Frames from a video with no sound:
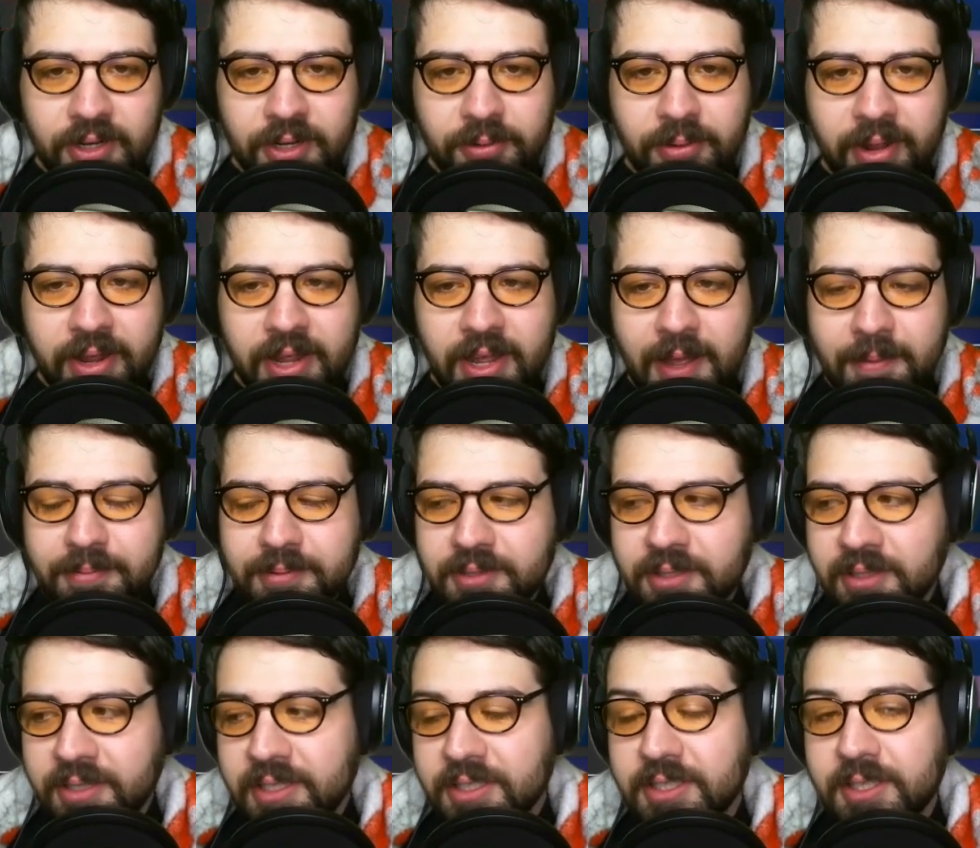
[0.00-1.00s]
our way up.
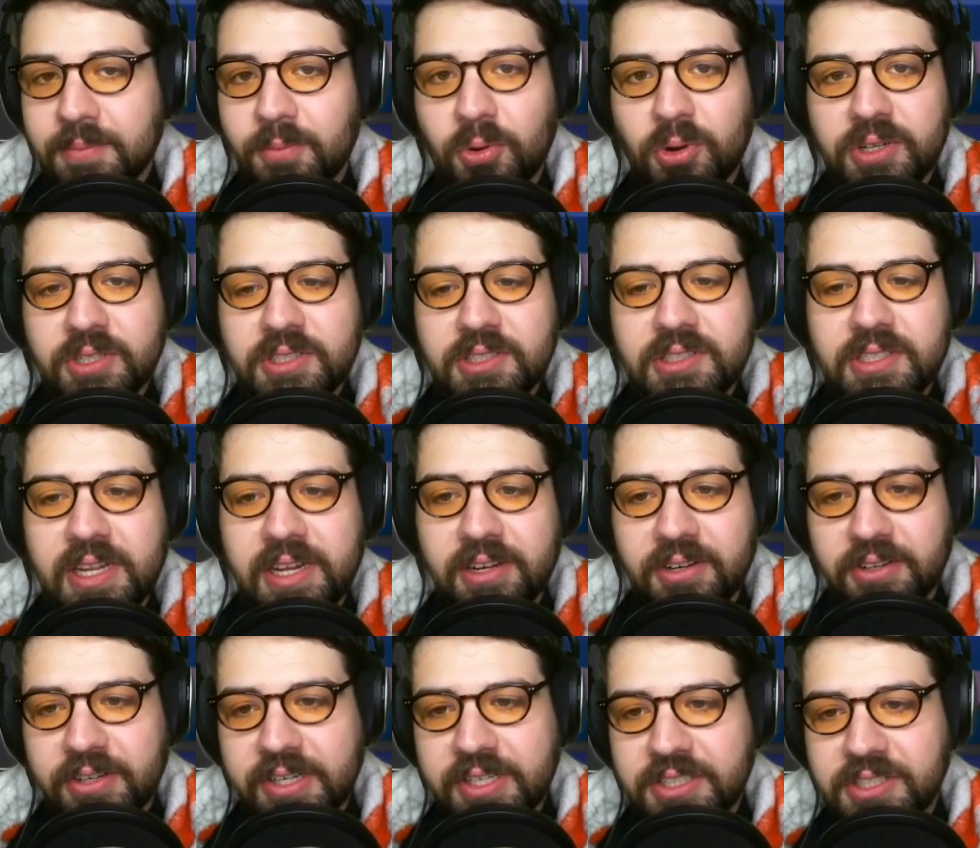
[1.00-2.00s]
Still need some more
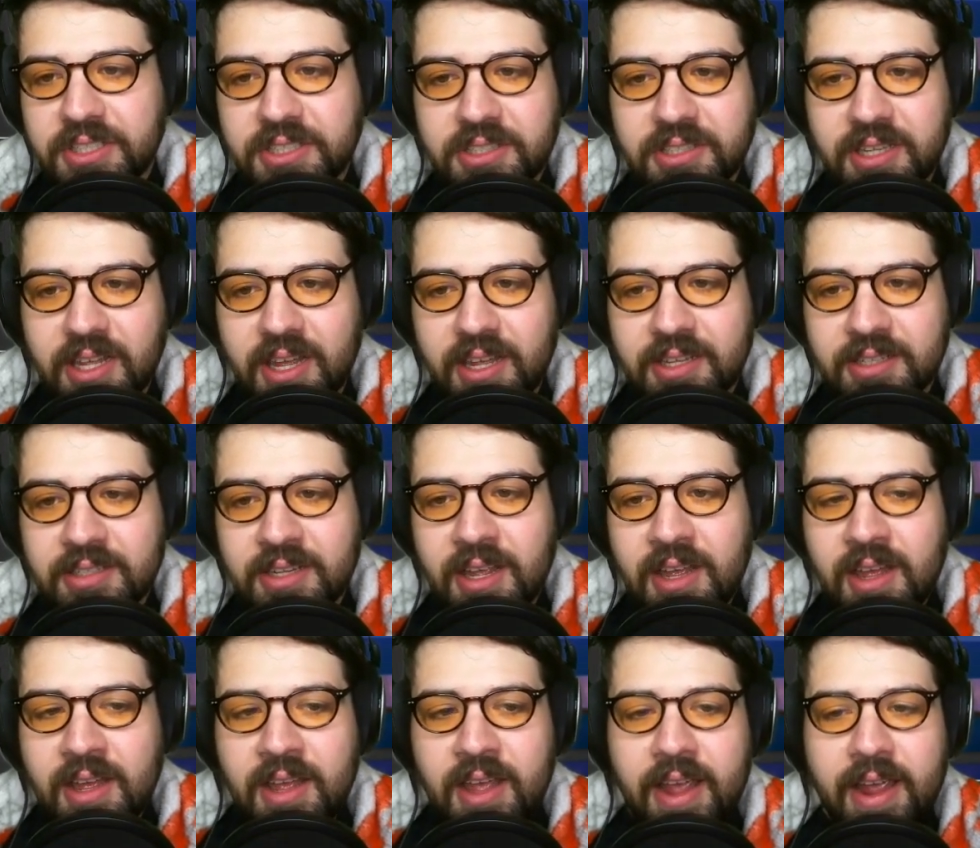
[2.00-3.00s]
scenery, she says.
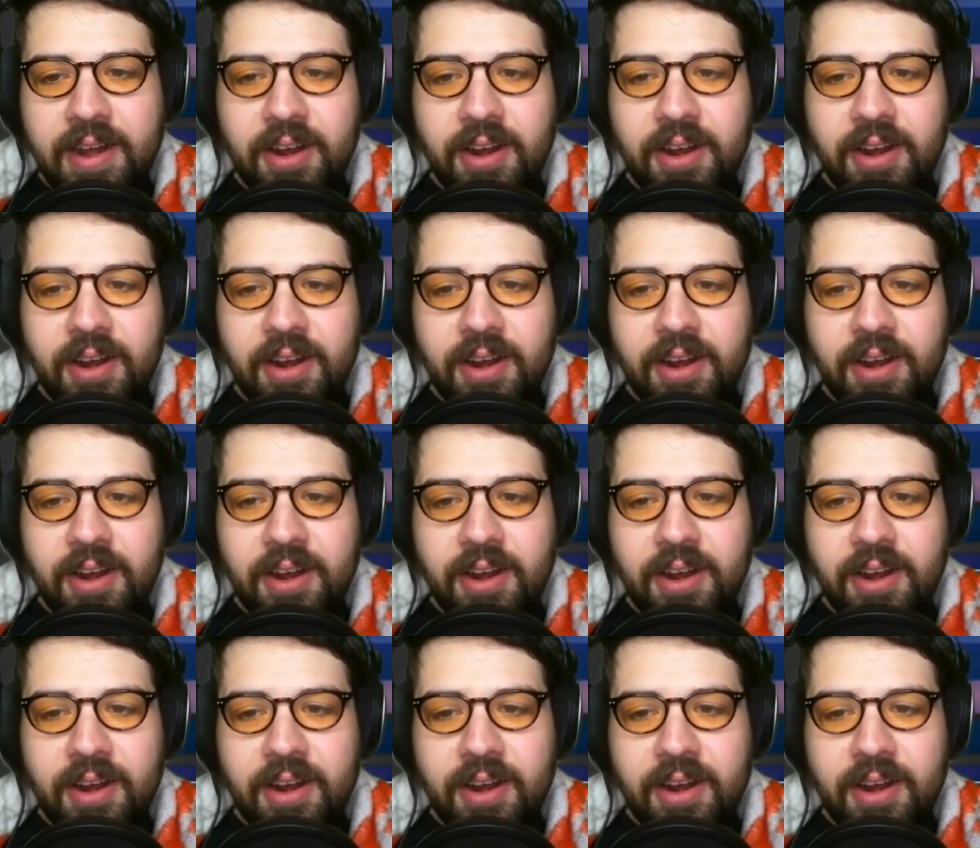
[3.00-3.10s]
And